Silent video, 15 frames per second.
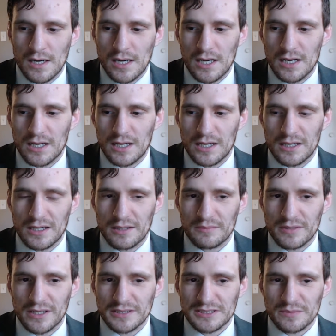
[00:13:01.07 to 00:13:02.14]

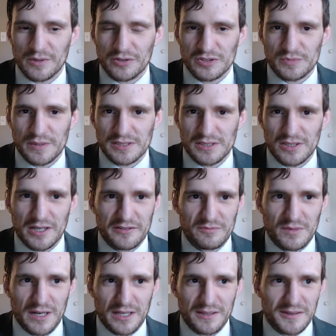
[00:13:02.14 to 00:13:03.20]
someone who spends a lot of
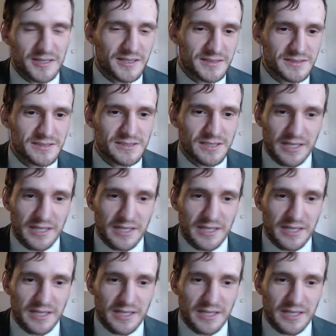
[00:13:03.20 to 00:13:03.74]
money on things.